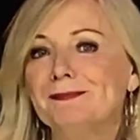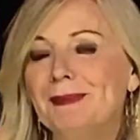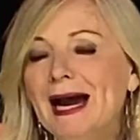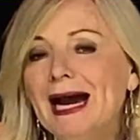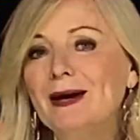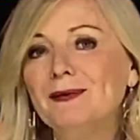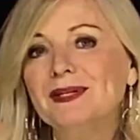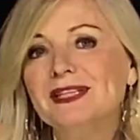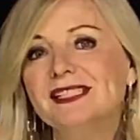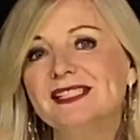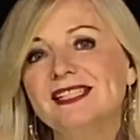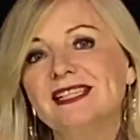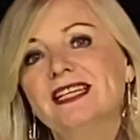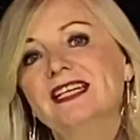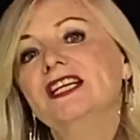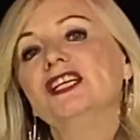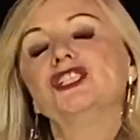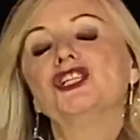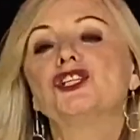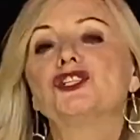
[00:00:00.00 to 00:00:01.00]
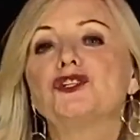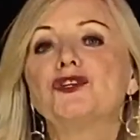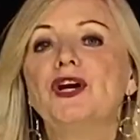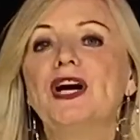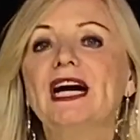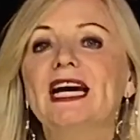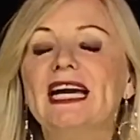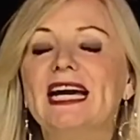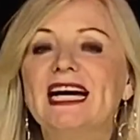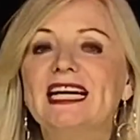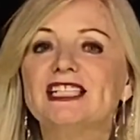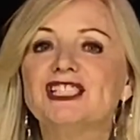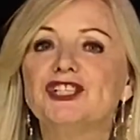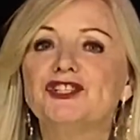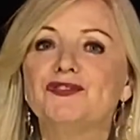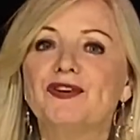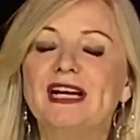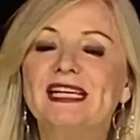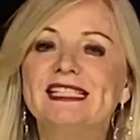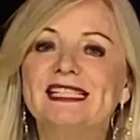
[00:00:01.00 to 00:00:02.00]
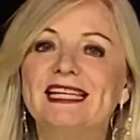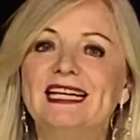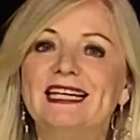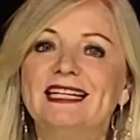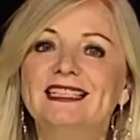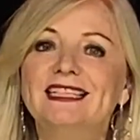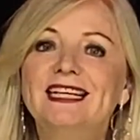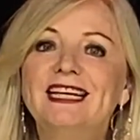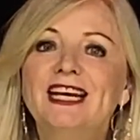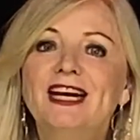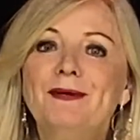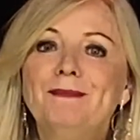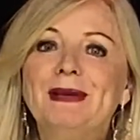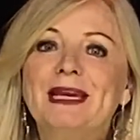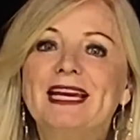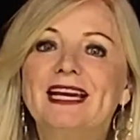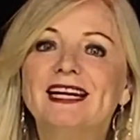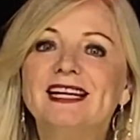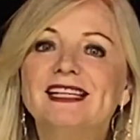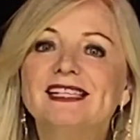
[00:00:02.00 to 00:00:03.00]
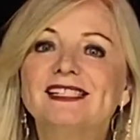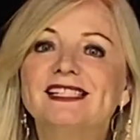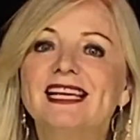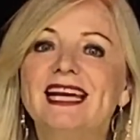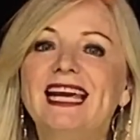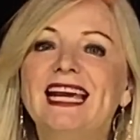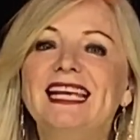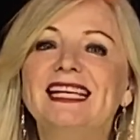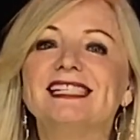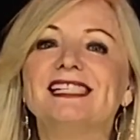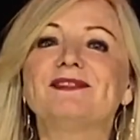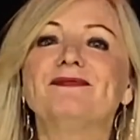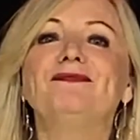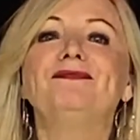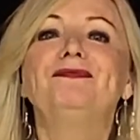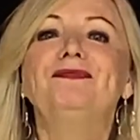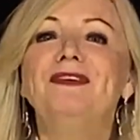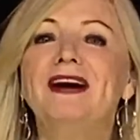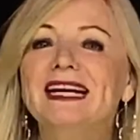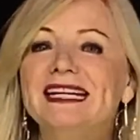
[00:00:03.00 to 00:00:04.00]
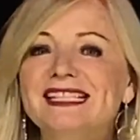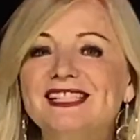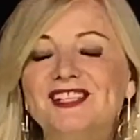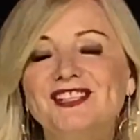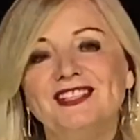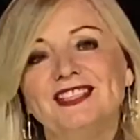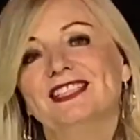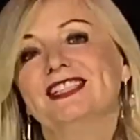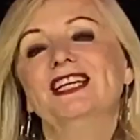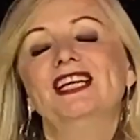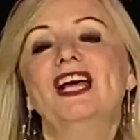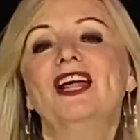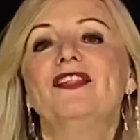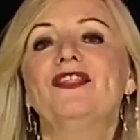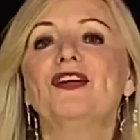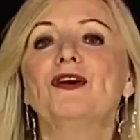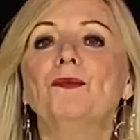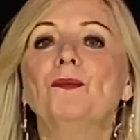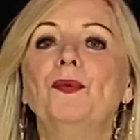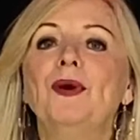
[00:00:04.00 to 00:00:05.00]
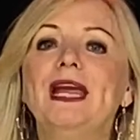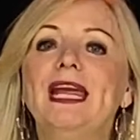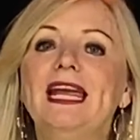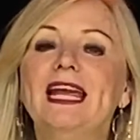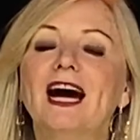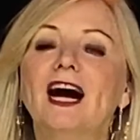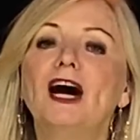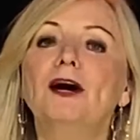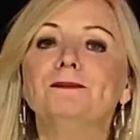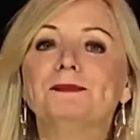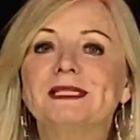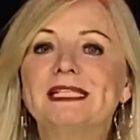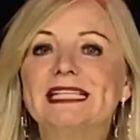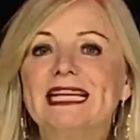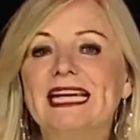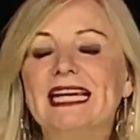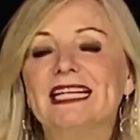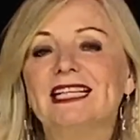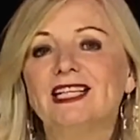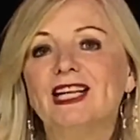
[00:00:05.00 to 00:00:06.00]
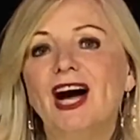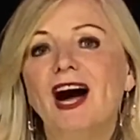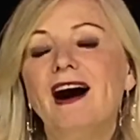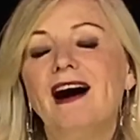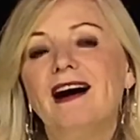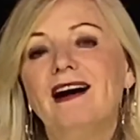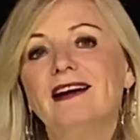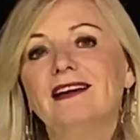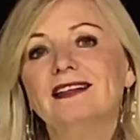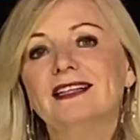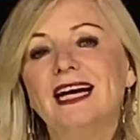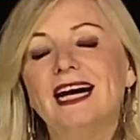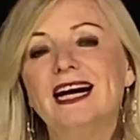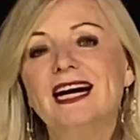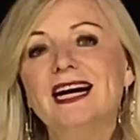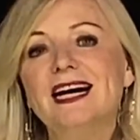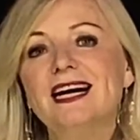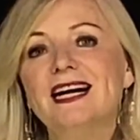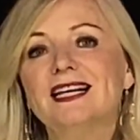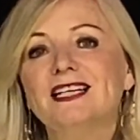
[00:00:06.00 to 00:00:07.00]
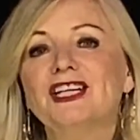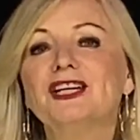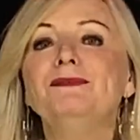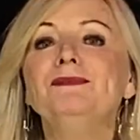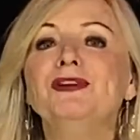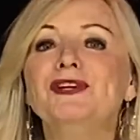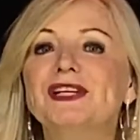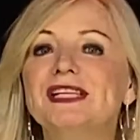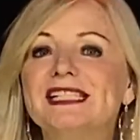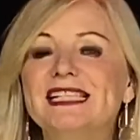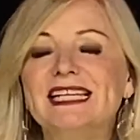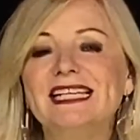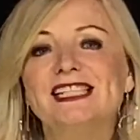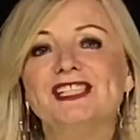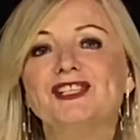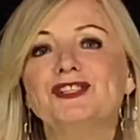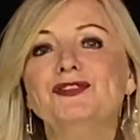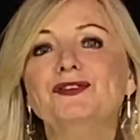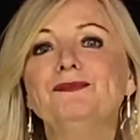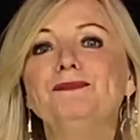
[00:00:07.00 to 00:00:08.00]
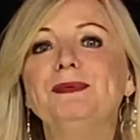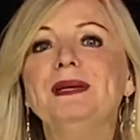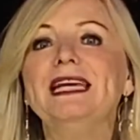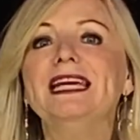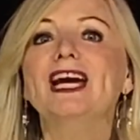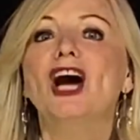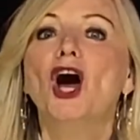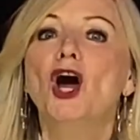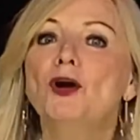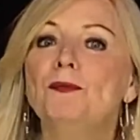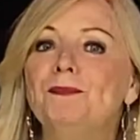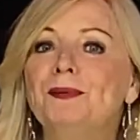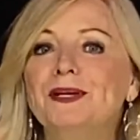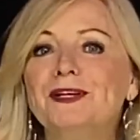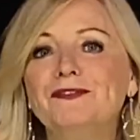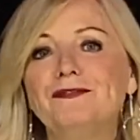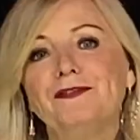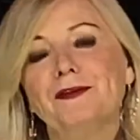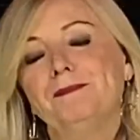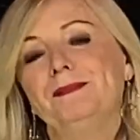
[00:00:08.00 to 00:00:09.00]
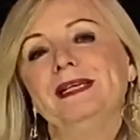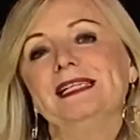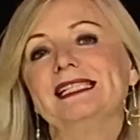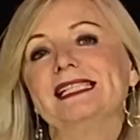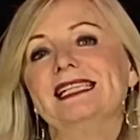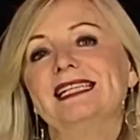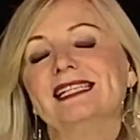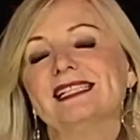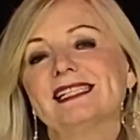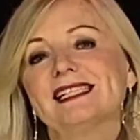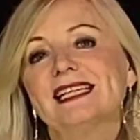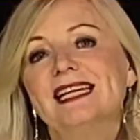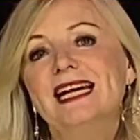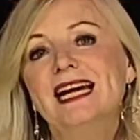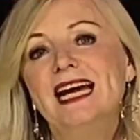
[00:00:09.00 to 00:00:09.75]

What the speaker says: powers to try and address that, because it's vital that we upskill our community to be open for business.